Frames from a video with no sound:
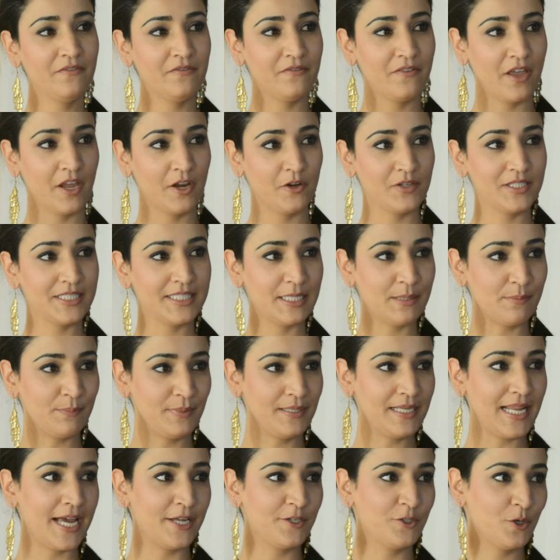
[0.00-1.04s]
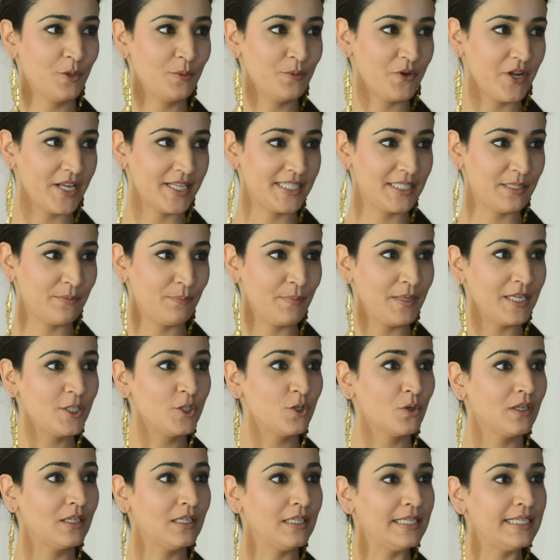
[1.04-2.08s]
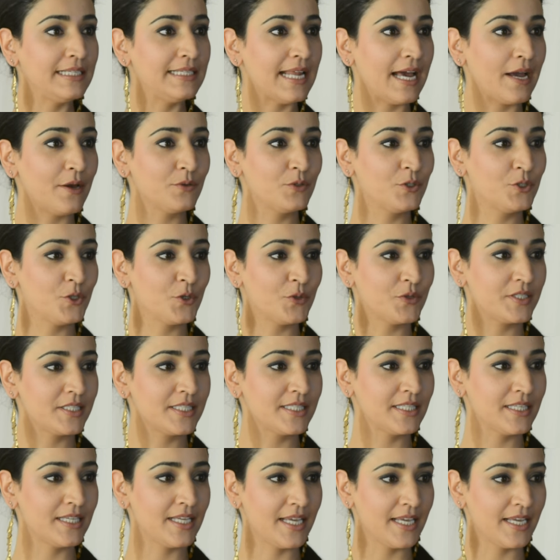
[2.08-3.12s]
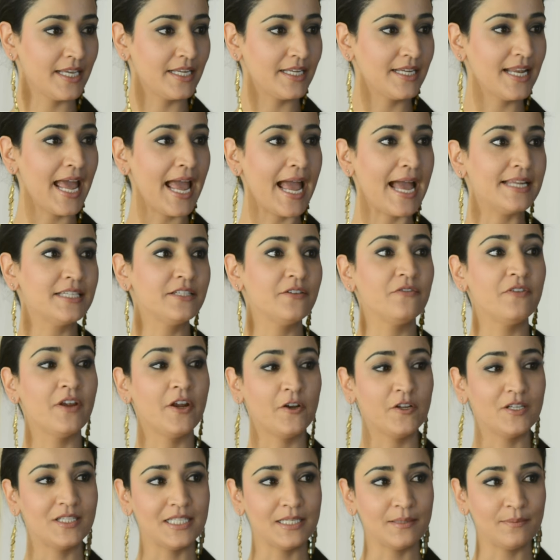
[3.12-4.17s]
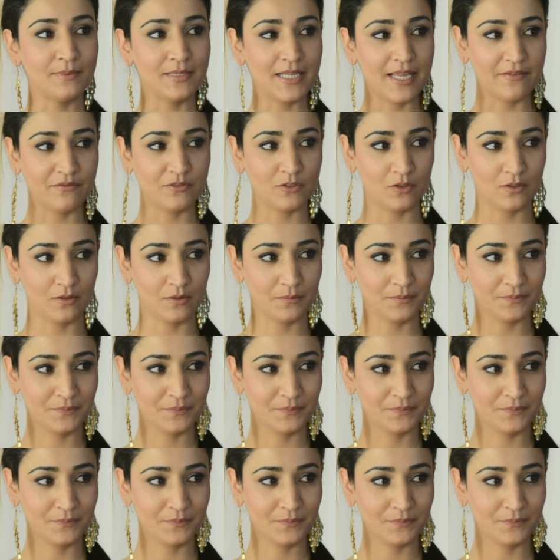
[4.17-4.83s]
very simple at-home recipe to clean out your skin at a very deep level.